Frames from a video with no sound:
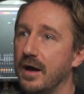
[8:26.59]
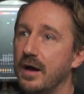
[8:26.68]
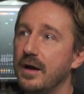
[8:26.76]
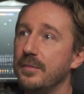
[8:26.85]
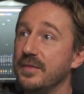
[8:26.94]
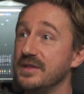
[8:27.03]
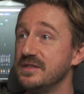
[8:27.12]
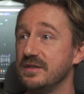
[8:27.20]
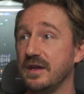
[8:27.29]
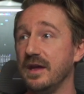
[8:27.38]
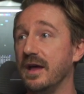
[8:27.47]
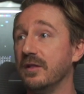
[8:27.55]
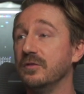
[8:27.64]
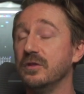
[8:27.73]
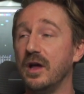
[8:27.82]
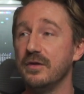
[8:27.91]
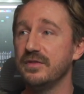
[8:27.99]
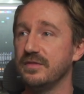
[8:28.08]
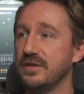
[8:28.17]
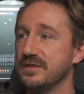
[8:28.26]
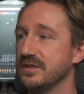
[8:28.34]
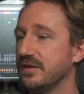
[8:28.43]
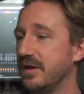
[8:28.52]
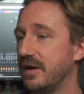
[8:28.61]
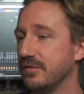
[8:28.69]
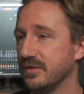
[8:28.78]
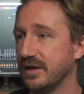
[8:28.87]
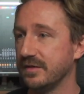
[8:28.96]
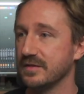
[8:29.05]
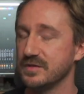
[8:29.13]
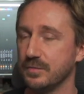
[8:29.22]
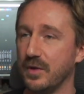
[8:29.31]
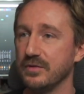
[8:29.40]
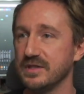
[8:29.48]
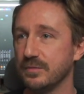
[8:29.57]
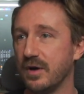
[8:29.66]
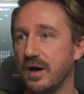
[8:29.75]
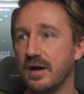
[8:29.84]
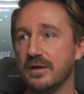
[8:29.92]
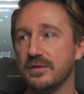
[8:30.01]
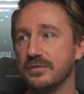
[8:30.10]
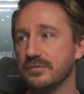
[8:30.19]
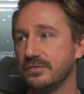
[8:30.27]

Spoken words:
I love that there's a lot of like, it's a melting pot of